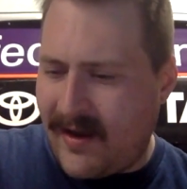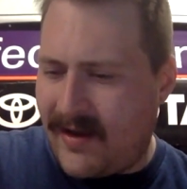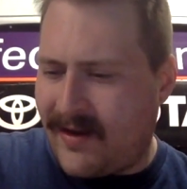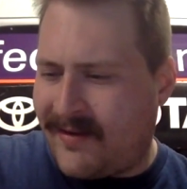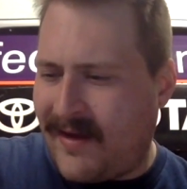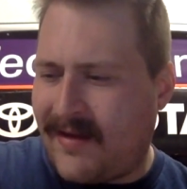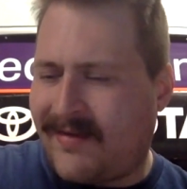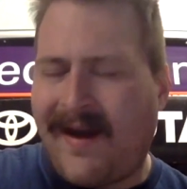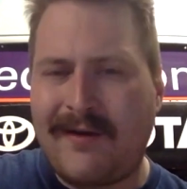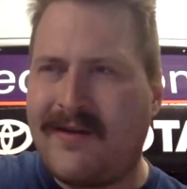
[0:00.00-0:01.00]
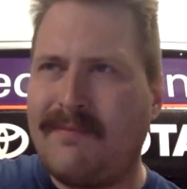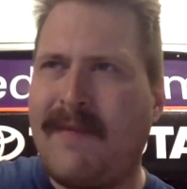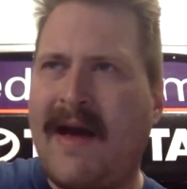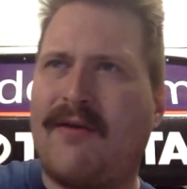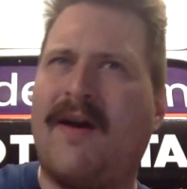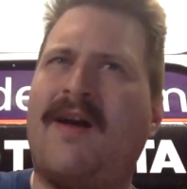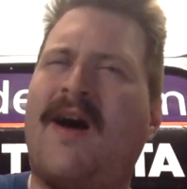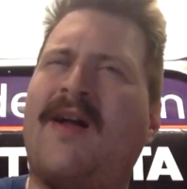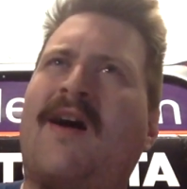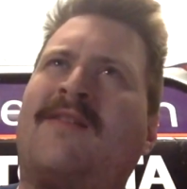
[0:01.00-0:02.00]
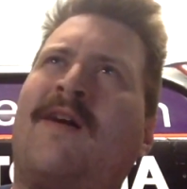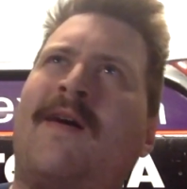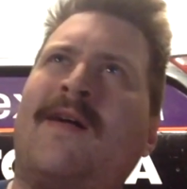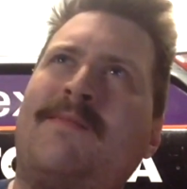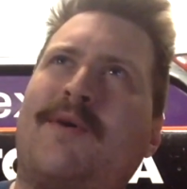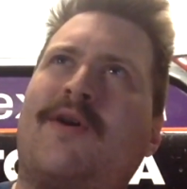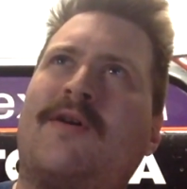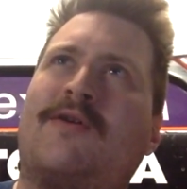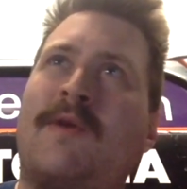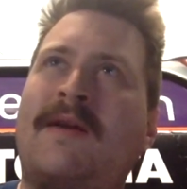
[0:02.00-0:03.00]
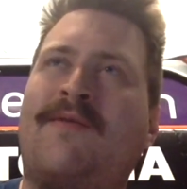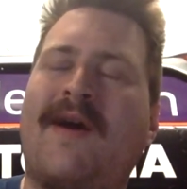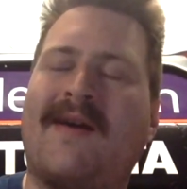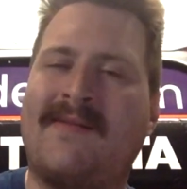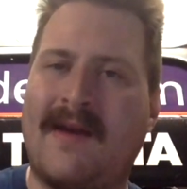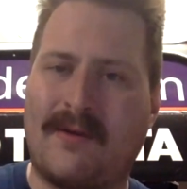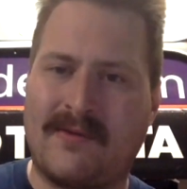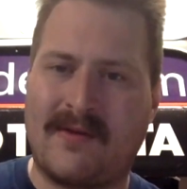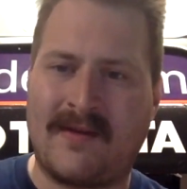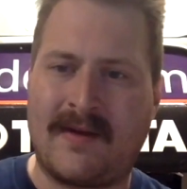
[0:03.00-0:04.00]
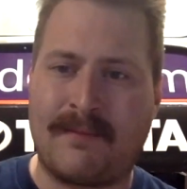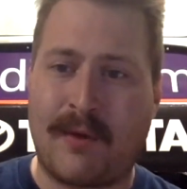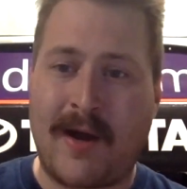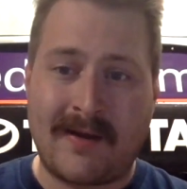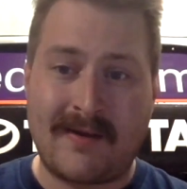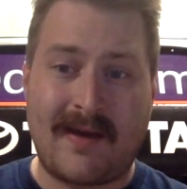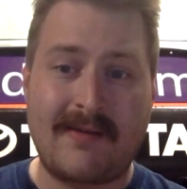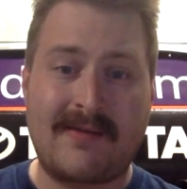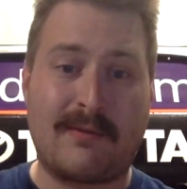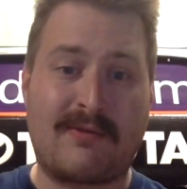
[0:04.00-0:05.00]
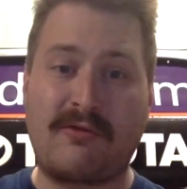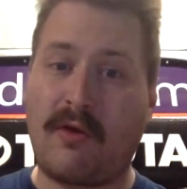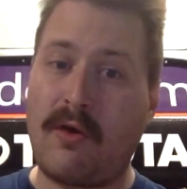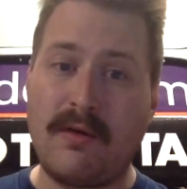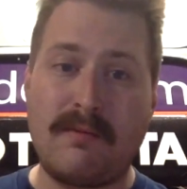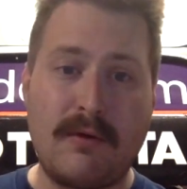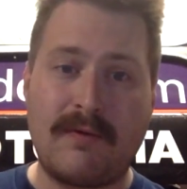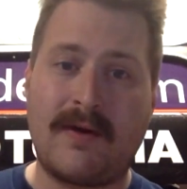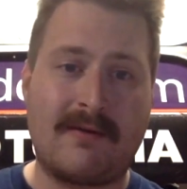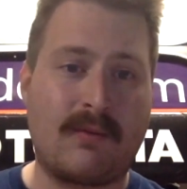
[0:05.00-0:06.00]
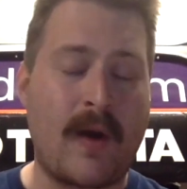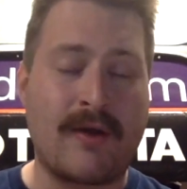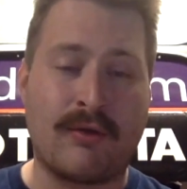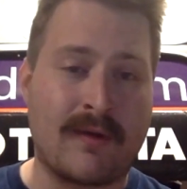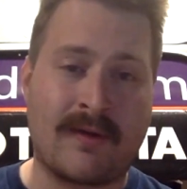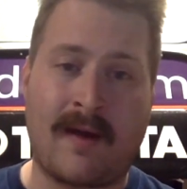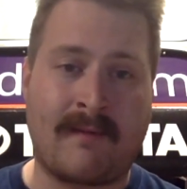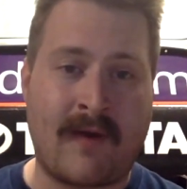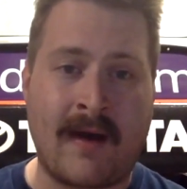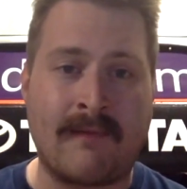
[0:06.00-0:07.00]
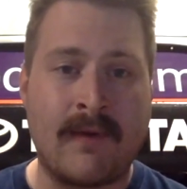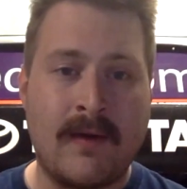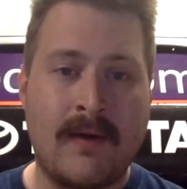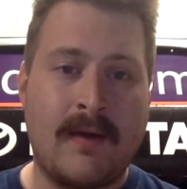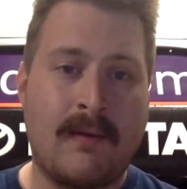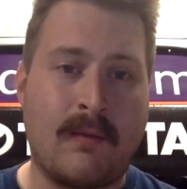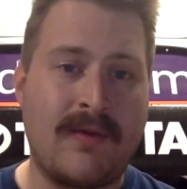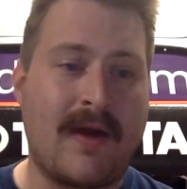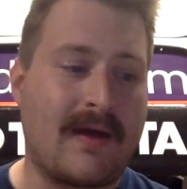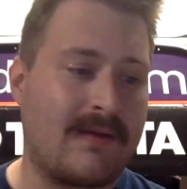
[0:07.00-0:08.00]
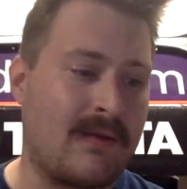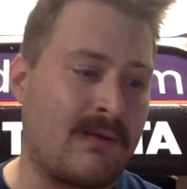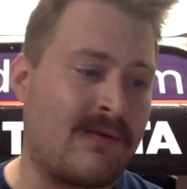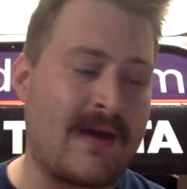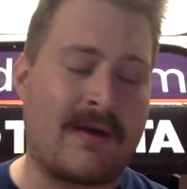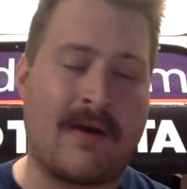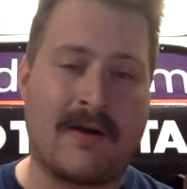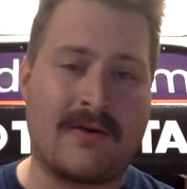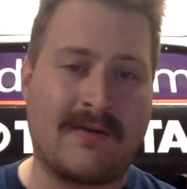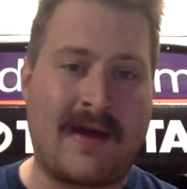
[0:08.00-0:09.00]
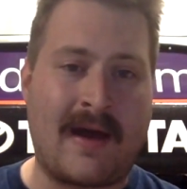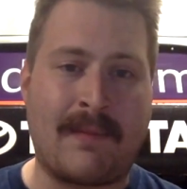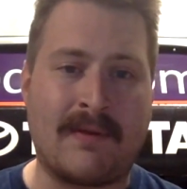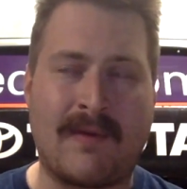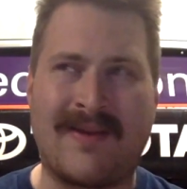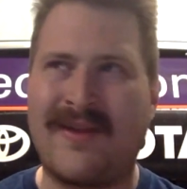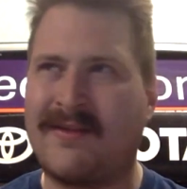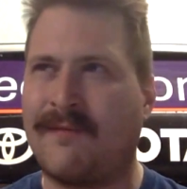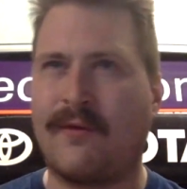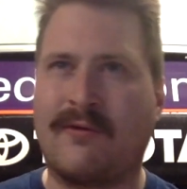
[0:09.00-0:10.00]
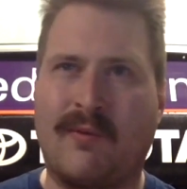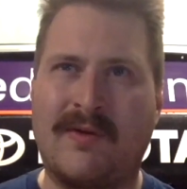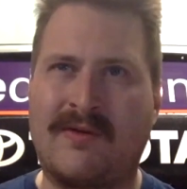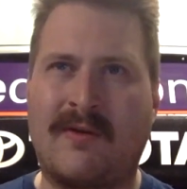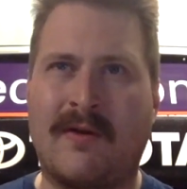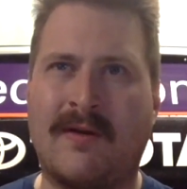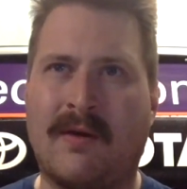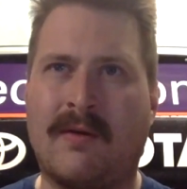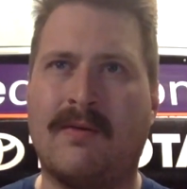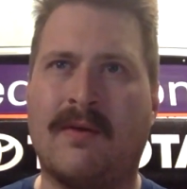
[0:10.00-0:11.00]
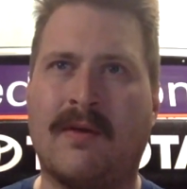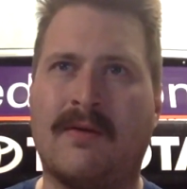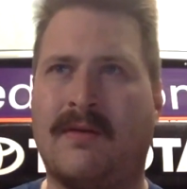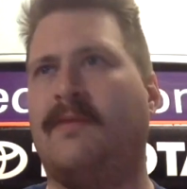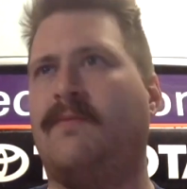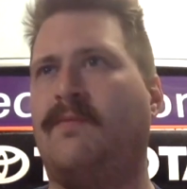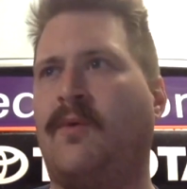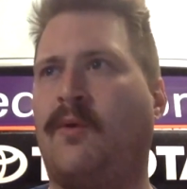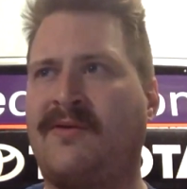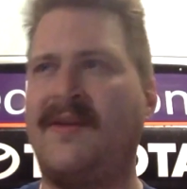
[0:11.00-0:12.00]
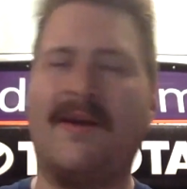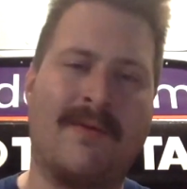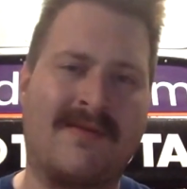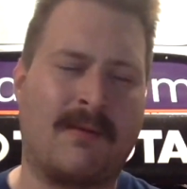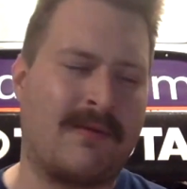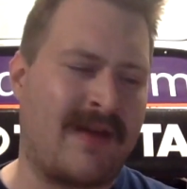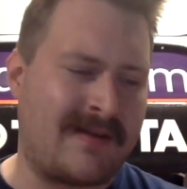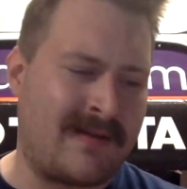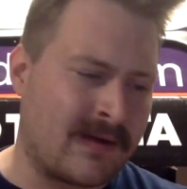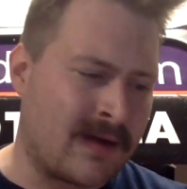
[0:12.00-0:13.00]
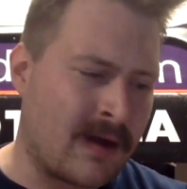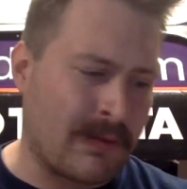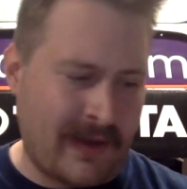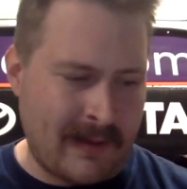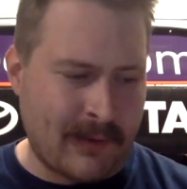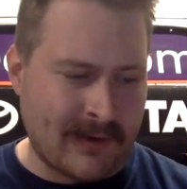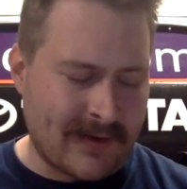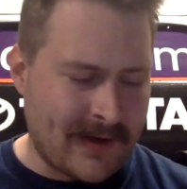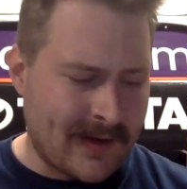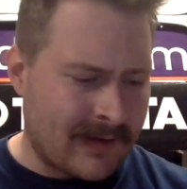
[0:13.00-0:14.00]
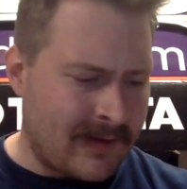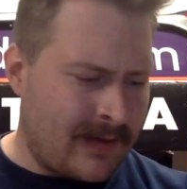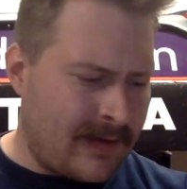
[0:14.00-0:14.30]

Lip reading: And today, tires didn't matter a ton, but on green flag cycles it did. And Brad Keselowski was slowly moving his way through the top 5 when those late cautions happened. I think the first one started the whole sequence there with 18 to go with Hamlin leading.